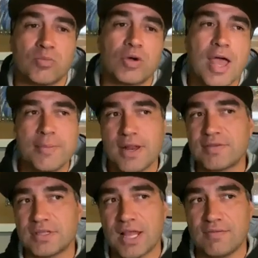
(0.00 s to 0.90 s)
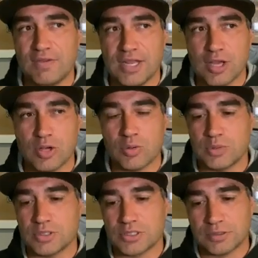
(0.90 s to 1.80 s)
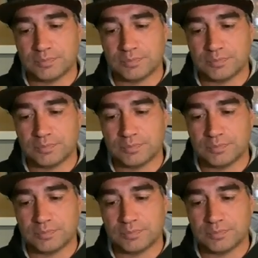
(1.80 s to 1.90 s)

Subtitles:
What happened after that video was,